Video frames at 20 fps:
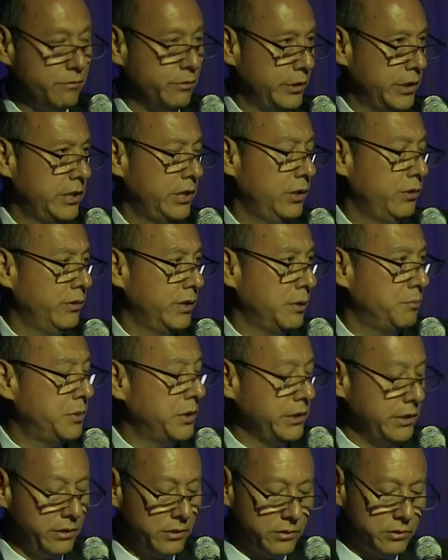for you in a
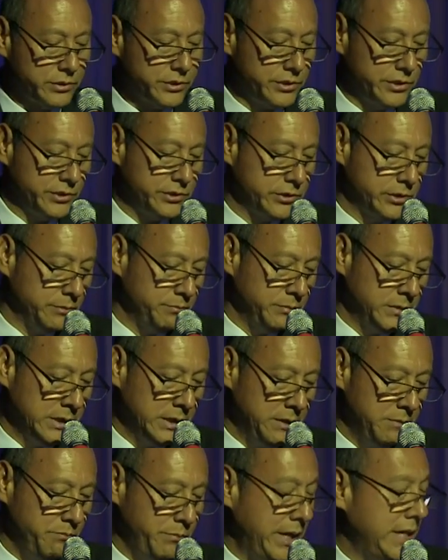political system
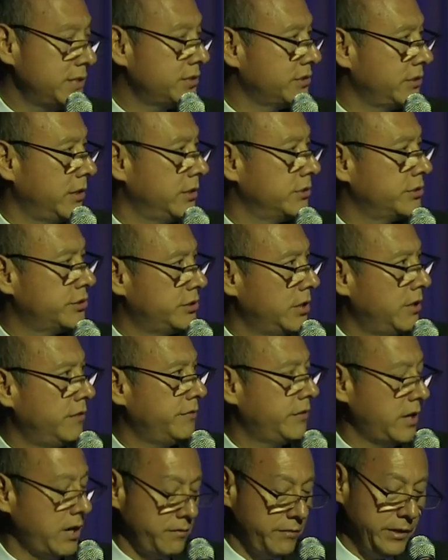based on
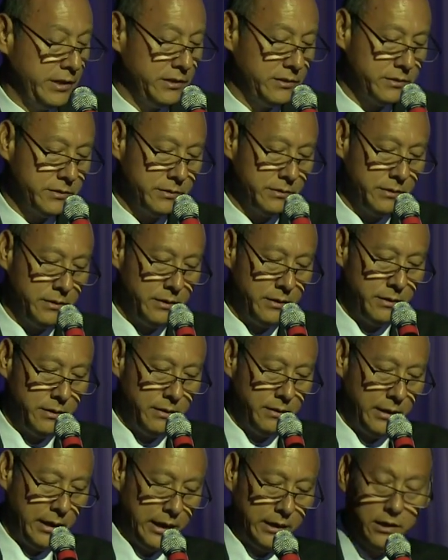self governance
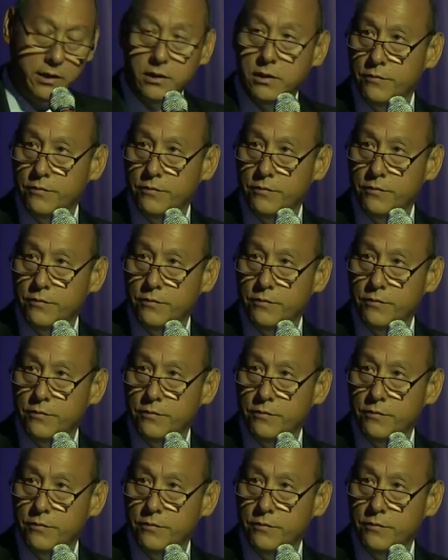and